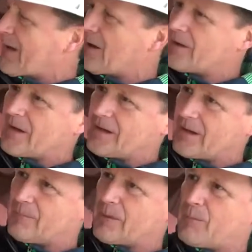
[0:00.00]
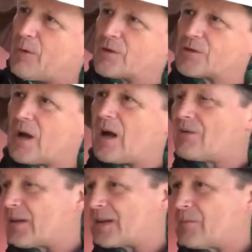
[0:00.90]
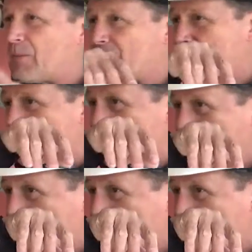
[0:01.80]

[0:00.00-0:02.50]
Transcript: down and then be pushed off like the buttresses